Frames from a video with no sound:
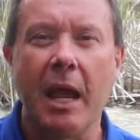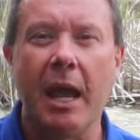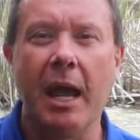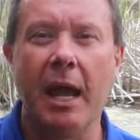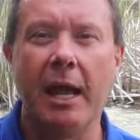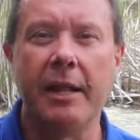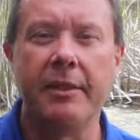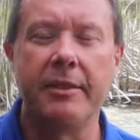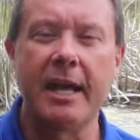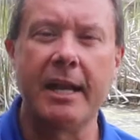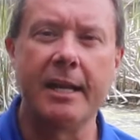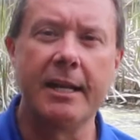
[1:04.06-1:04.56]

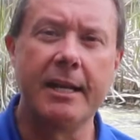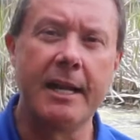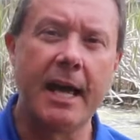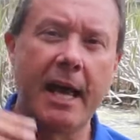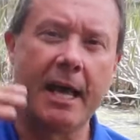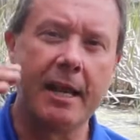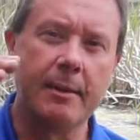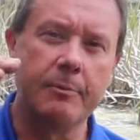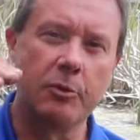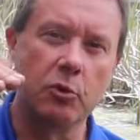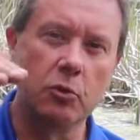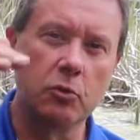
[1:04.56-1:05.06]
And that
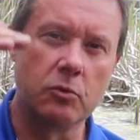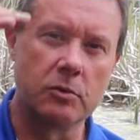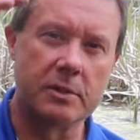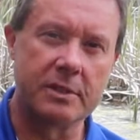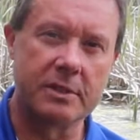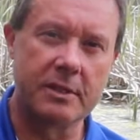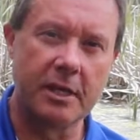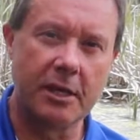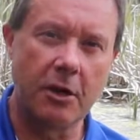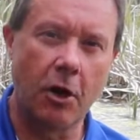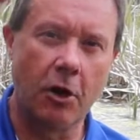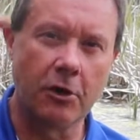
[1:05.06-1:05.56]
enables
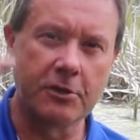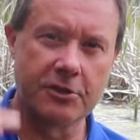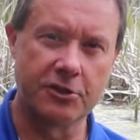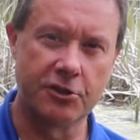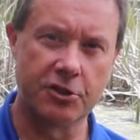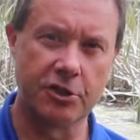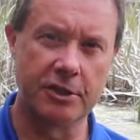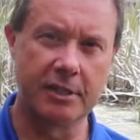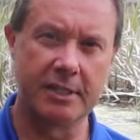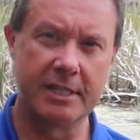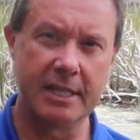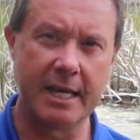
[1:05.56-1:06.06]
the
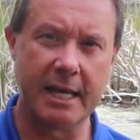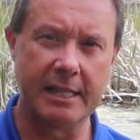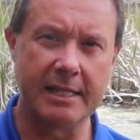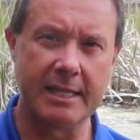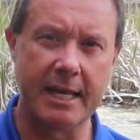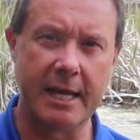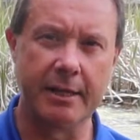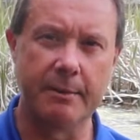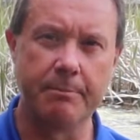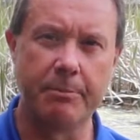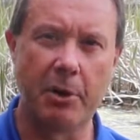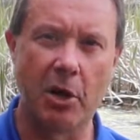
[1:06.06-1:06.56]
oxygen to get
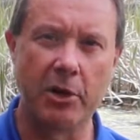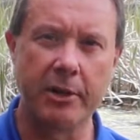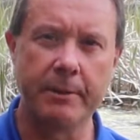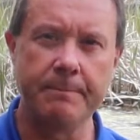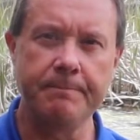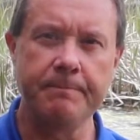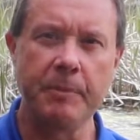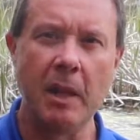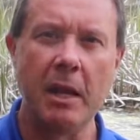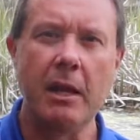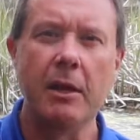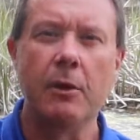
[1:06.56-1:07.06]
down the
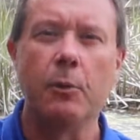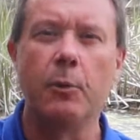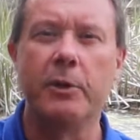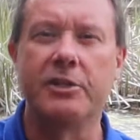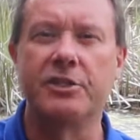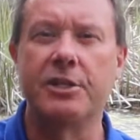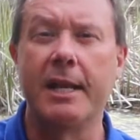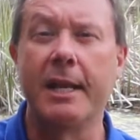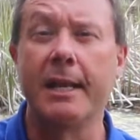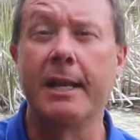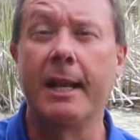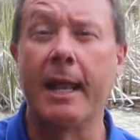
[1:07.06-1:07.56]
bottom, which
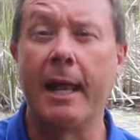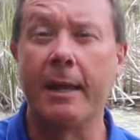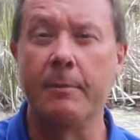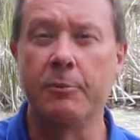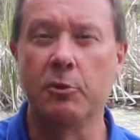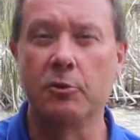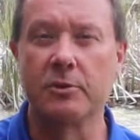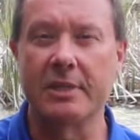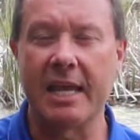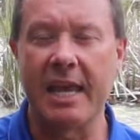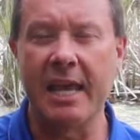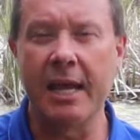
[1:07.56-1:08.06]
then
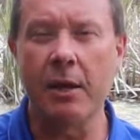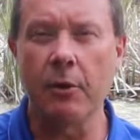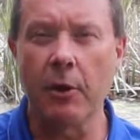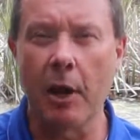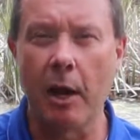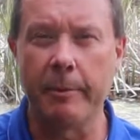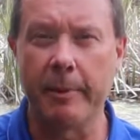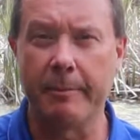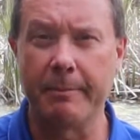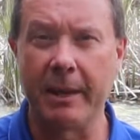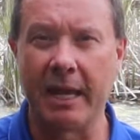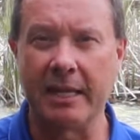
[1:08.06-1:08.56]
enables
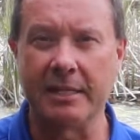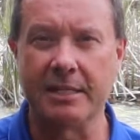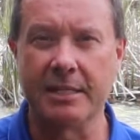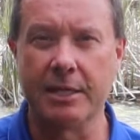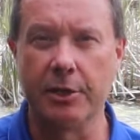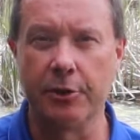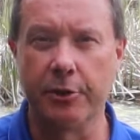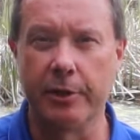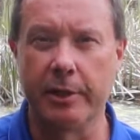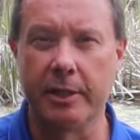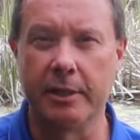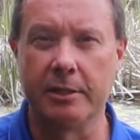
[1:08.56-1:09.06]
aerobic
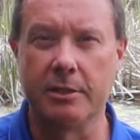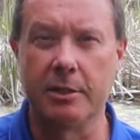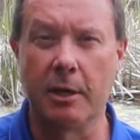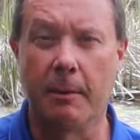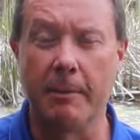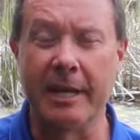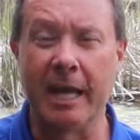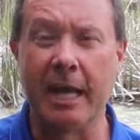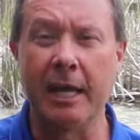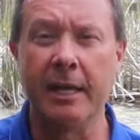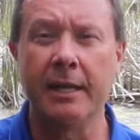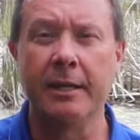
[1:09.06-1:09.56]
bacteria to
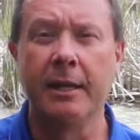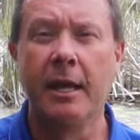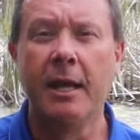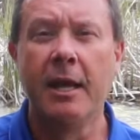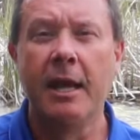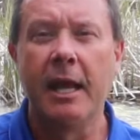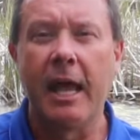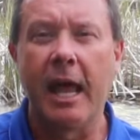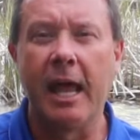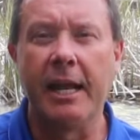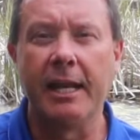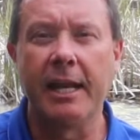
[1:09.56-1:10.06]
dominate,
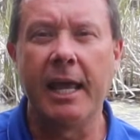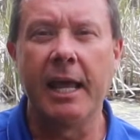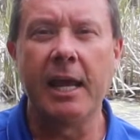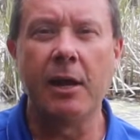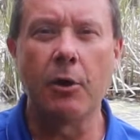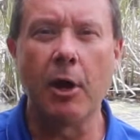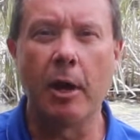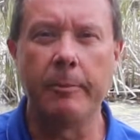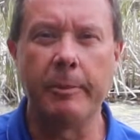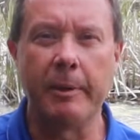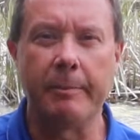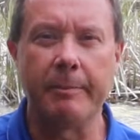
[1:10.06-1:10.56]
and
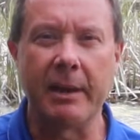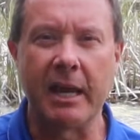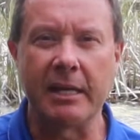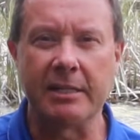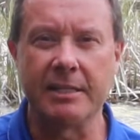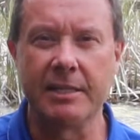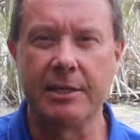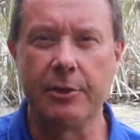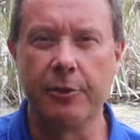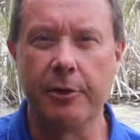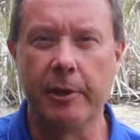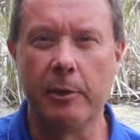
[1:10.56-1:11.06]
aerobic
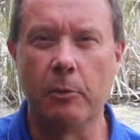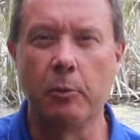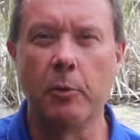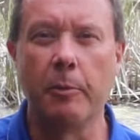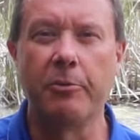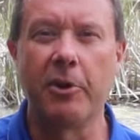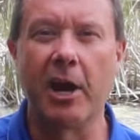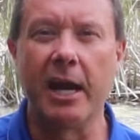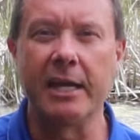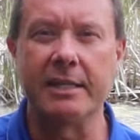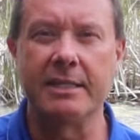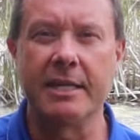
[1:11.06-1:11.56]
bacteria will
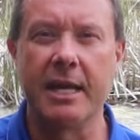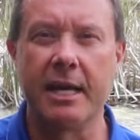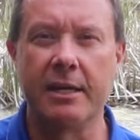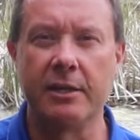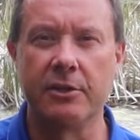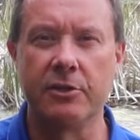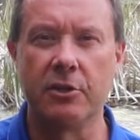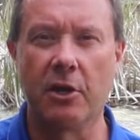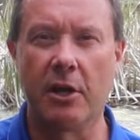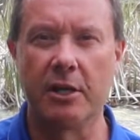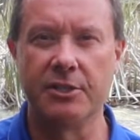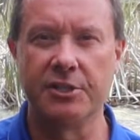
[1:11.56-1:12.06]
break down
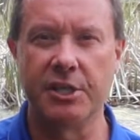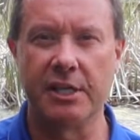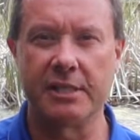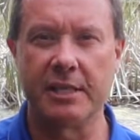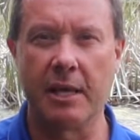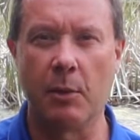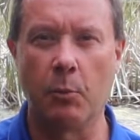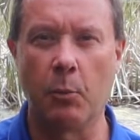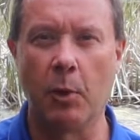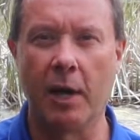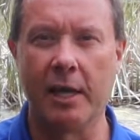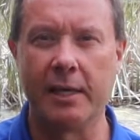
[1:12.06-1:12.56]
and digest
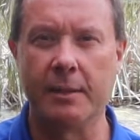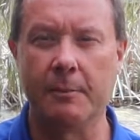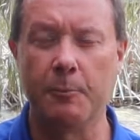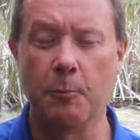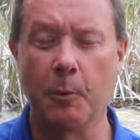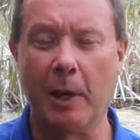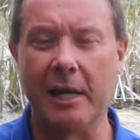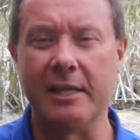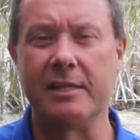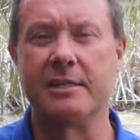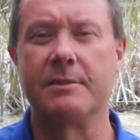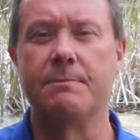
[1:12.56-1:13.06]
that
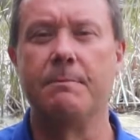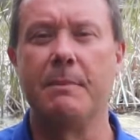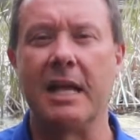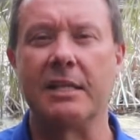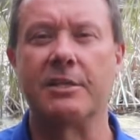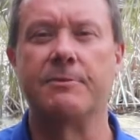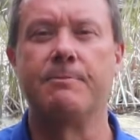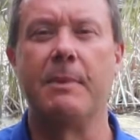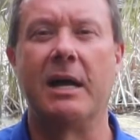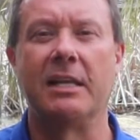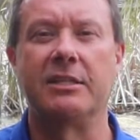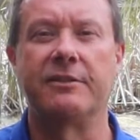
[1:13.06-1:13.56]
waste
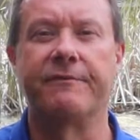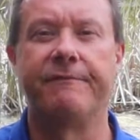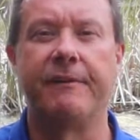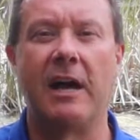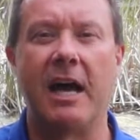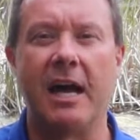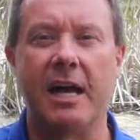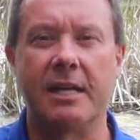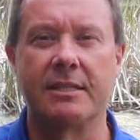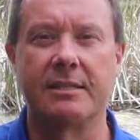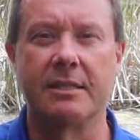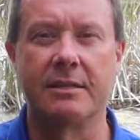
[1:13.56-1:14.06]
much, much
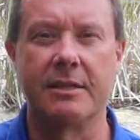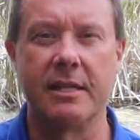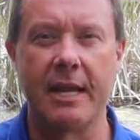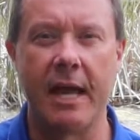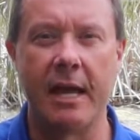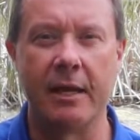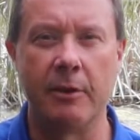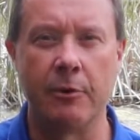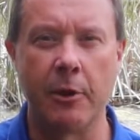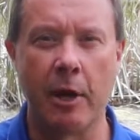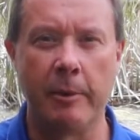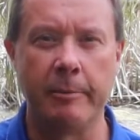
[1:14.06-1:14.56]
faster than
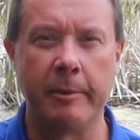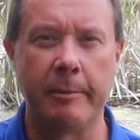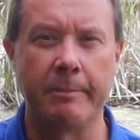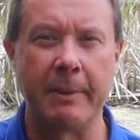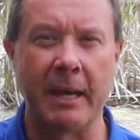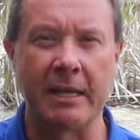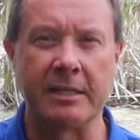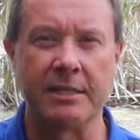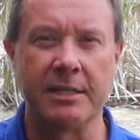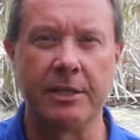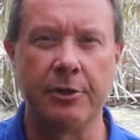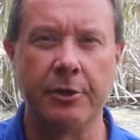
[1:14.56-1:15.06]
anaerobic
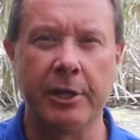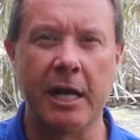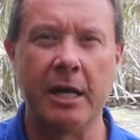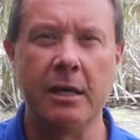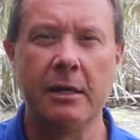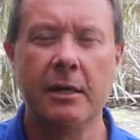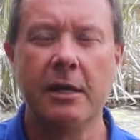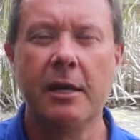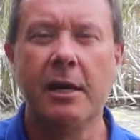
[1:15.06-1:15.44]
bacteria.